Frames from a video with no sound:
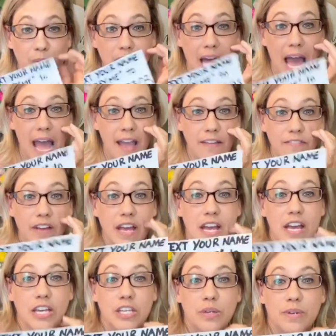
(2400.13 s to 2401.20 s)
live,
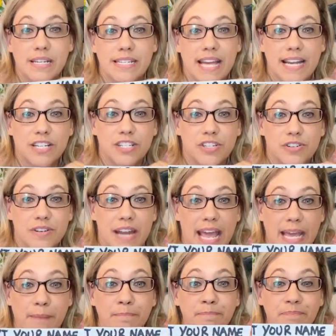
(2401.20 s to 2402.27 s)
you can text your
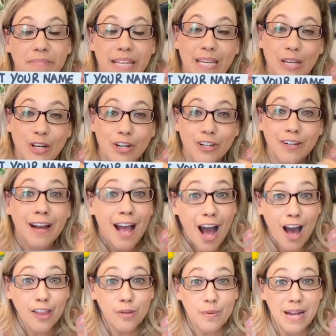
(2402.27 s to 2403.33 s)
name here.
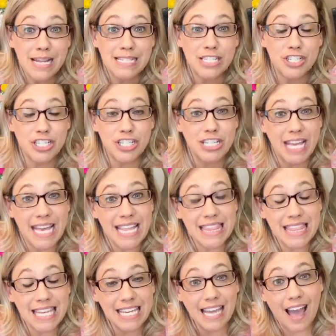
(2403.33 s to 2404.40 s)
Otherwise, just hit
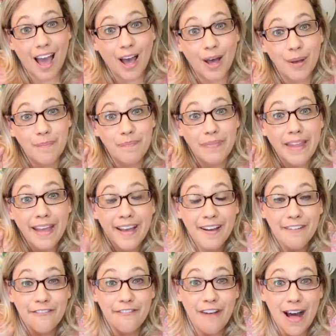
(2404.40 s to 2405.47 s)
the
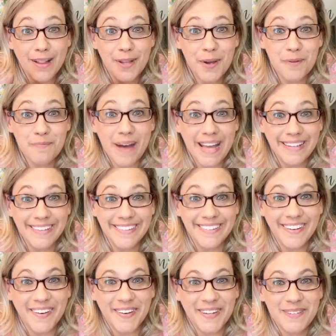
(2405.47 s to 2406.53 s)
follow button
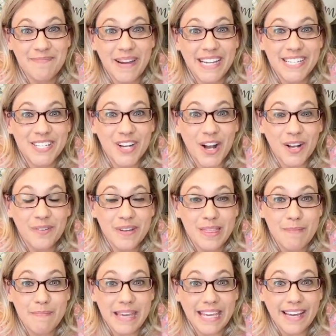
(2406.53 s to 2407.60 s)
on my Chalk
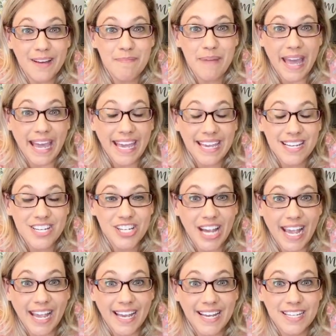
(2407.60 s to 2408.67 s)
with Mia page,
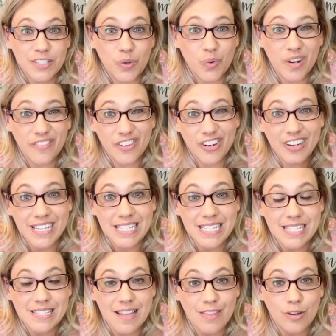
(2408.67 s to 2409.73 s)
and or if you're in the
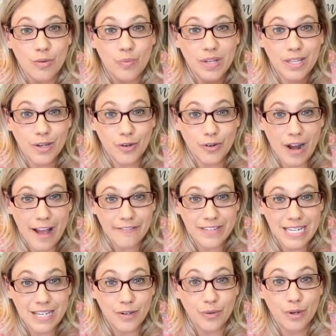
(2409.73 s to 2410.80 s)
Southern Willow
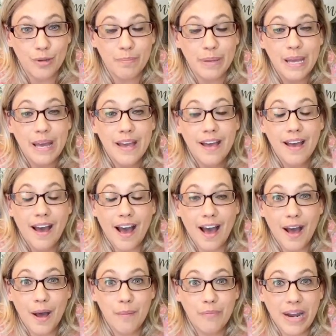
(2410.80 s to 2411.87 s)
crafting group
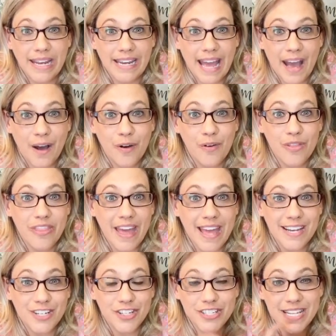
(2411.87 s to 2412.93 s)
right now,
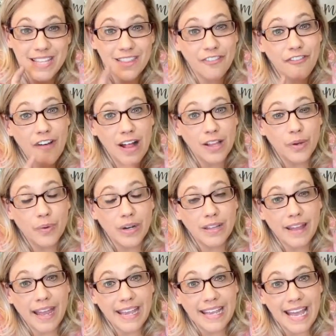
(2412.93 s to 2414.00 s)
then just hit the follow or
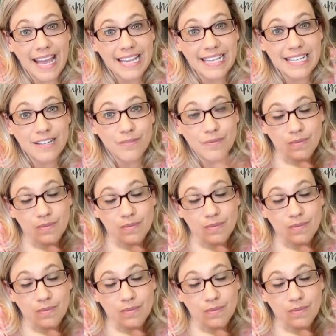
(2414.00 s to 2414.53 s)
like and